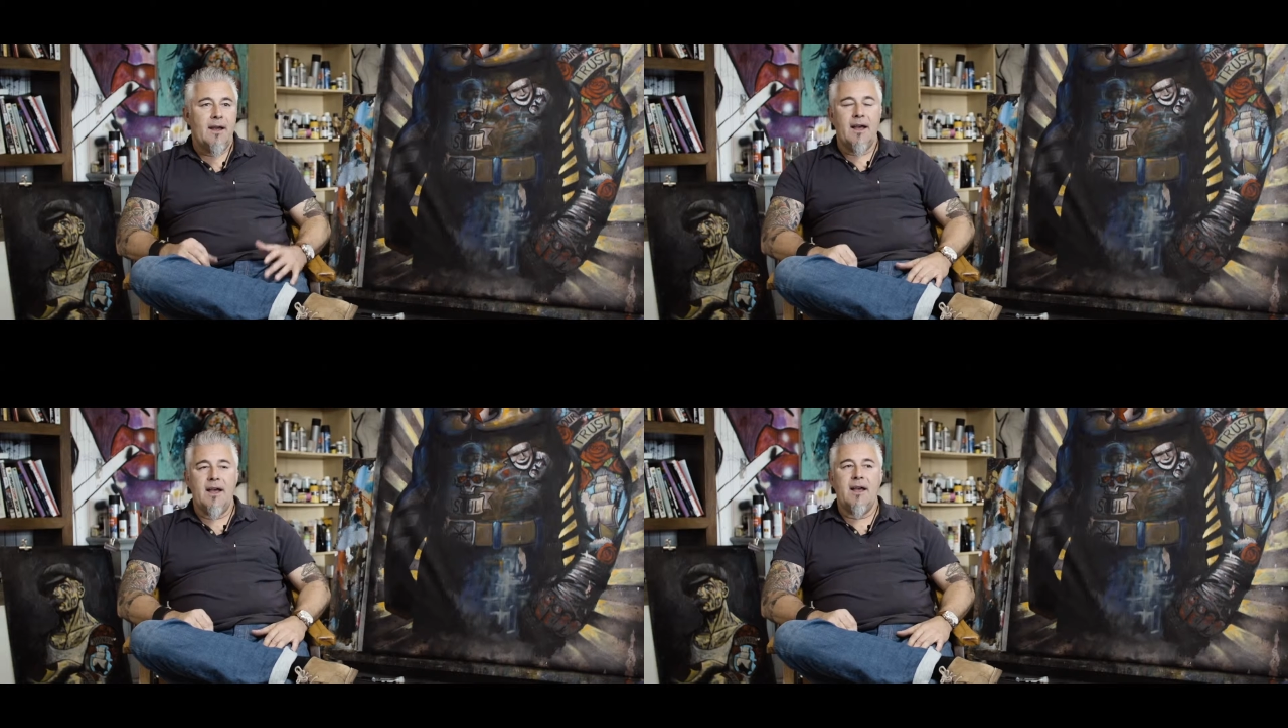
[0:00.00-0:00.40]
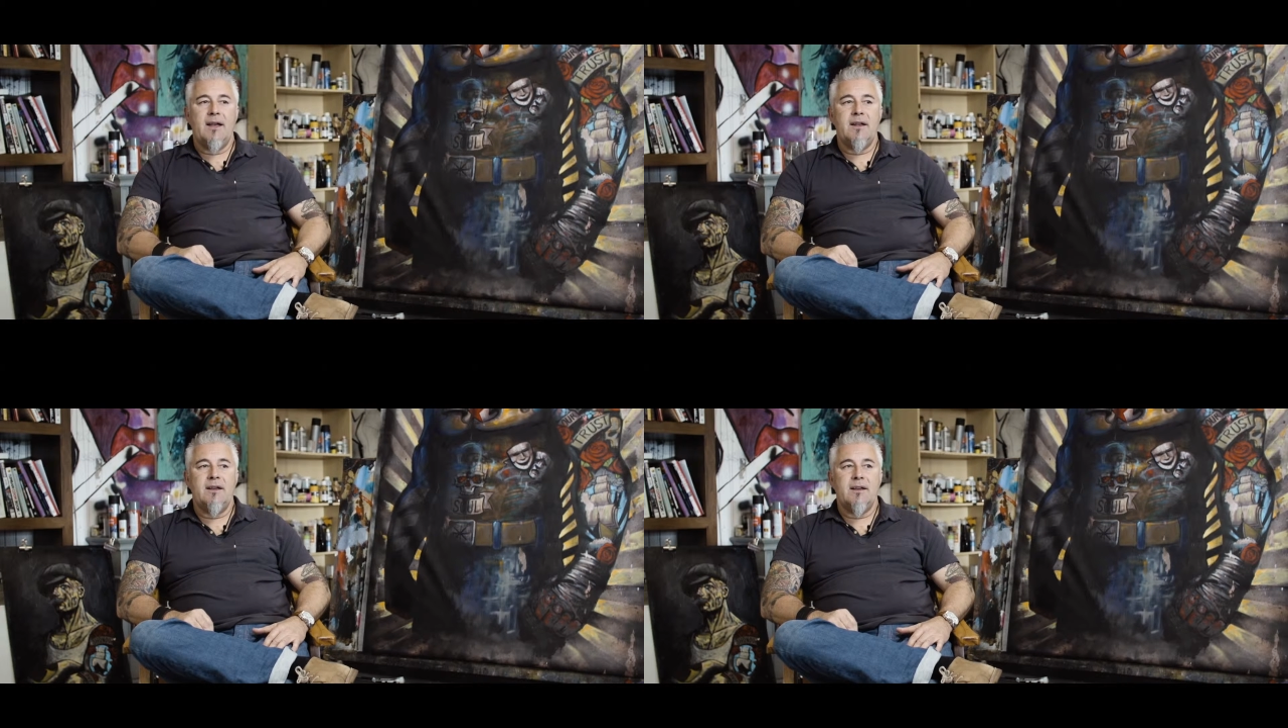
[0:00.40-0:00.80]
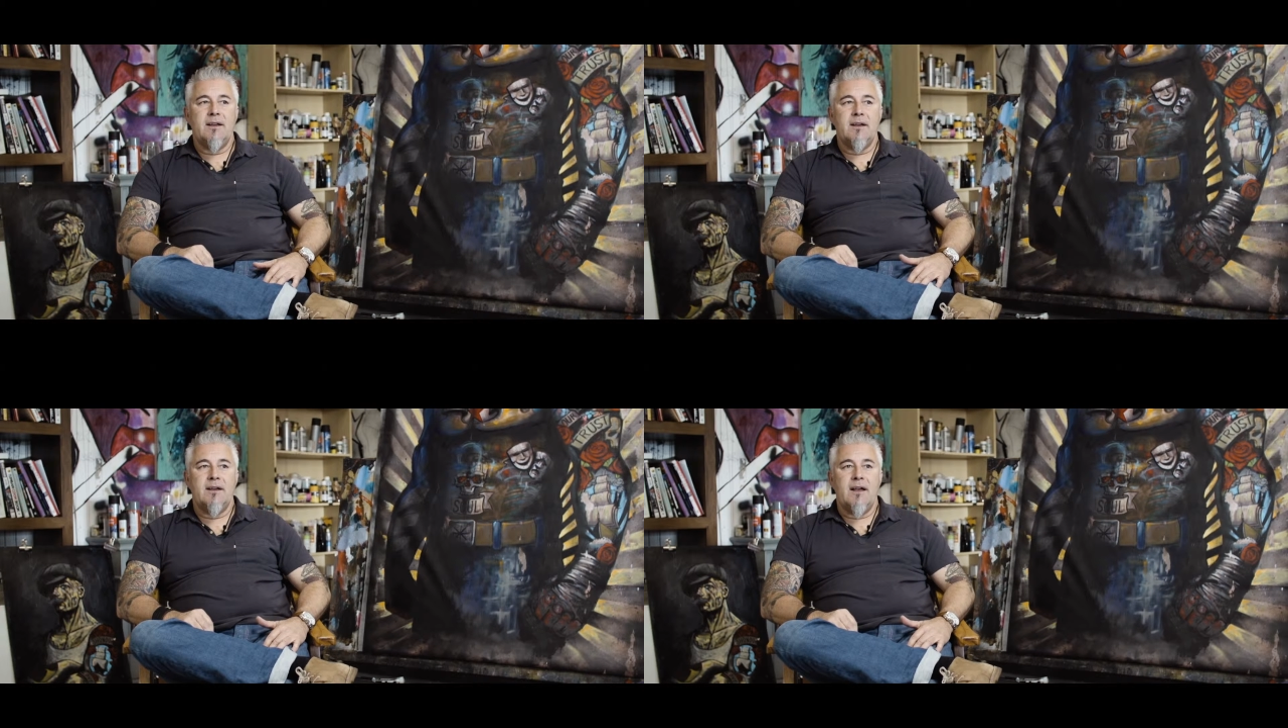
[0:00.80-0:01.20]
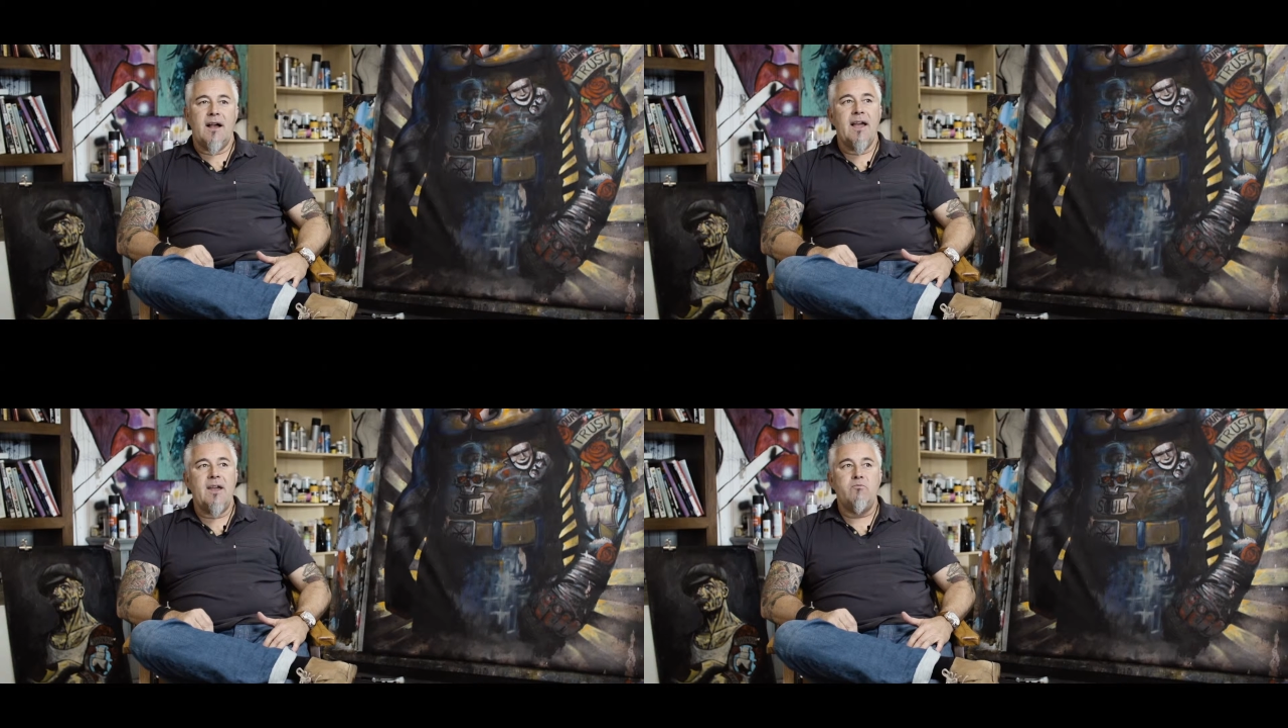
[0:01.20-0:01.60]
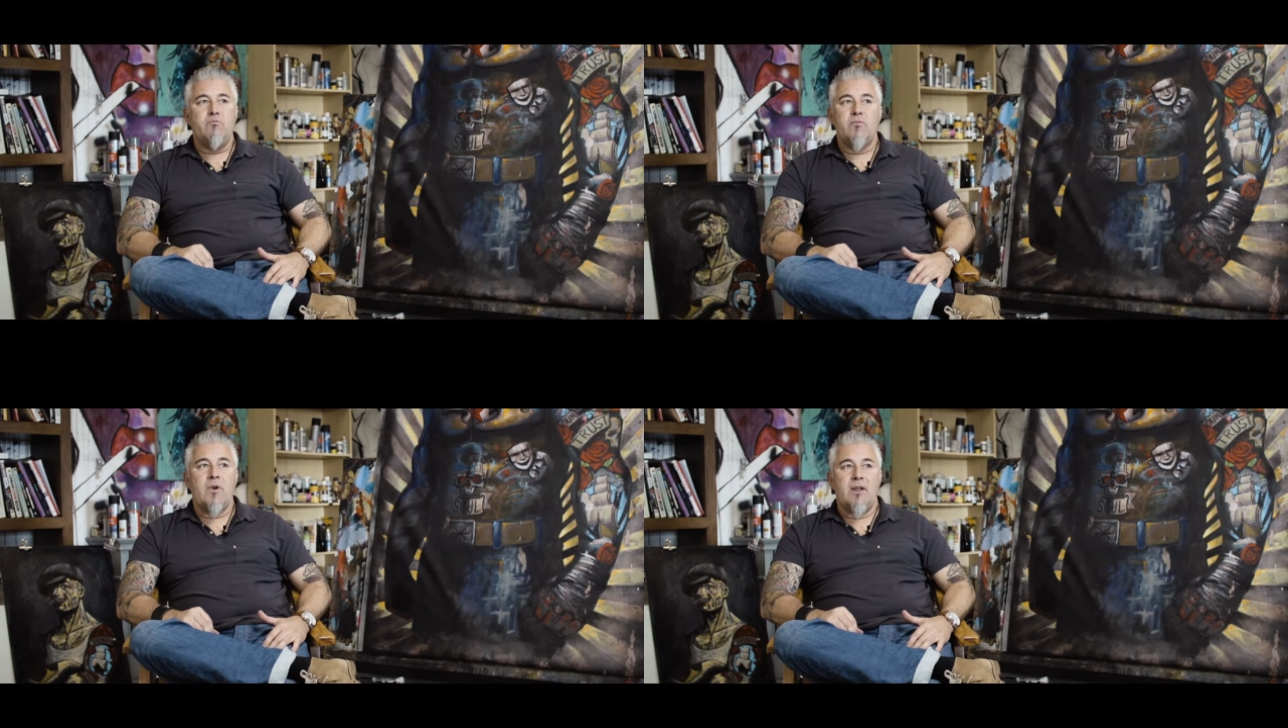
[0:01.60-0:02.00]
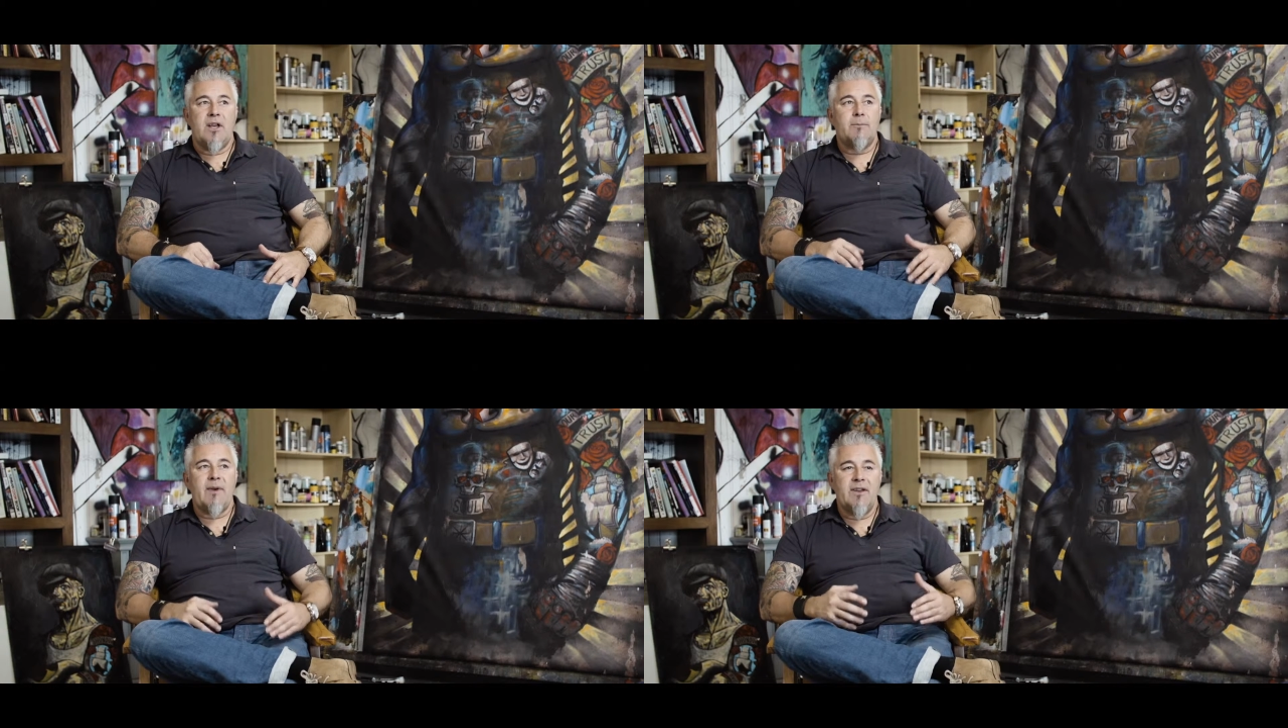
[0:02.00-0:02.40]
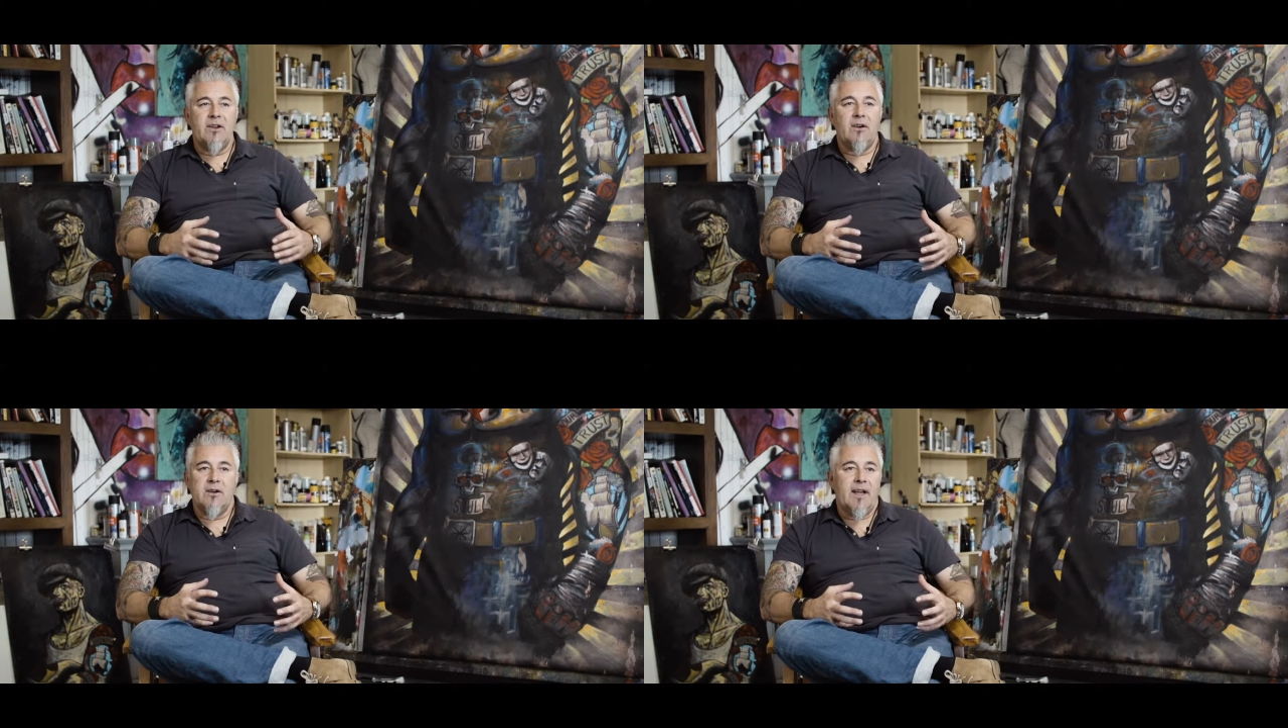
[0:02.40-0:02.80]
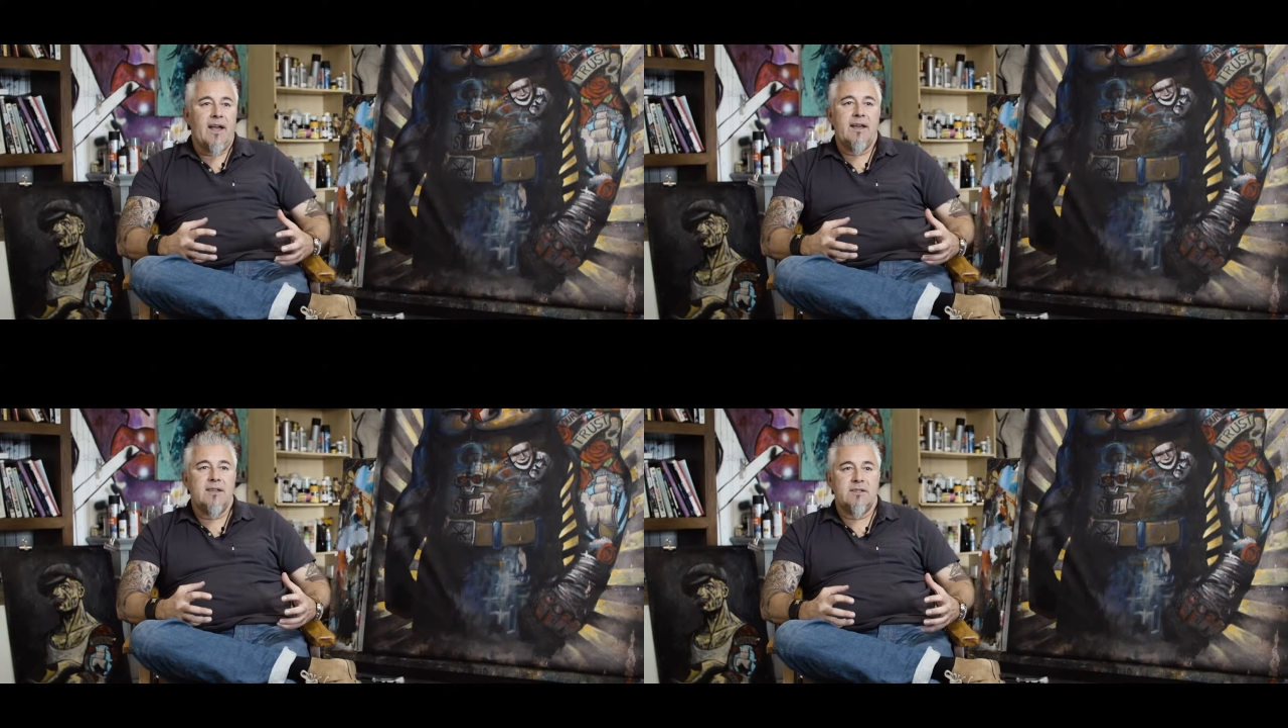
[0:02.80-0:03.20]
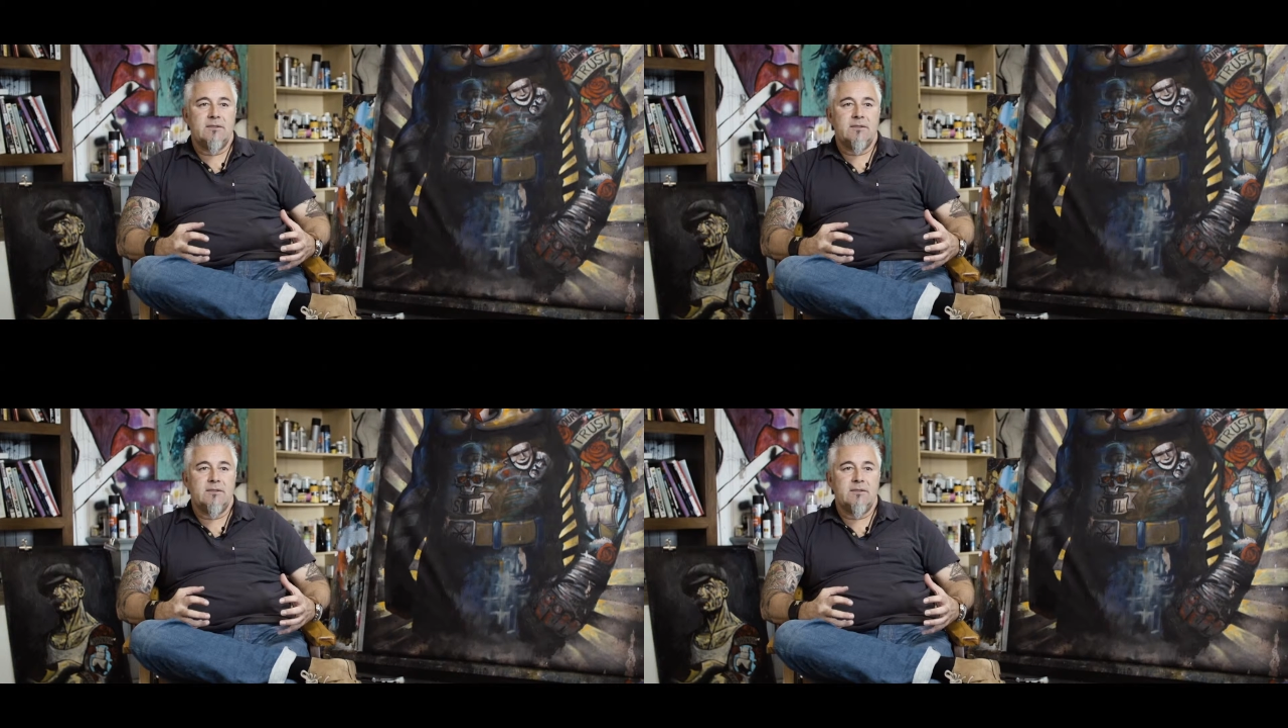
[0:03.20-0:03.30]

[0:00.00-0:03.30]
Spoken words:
And a lot of my darker guys,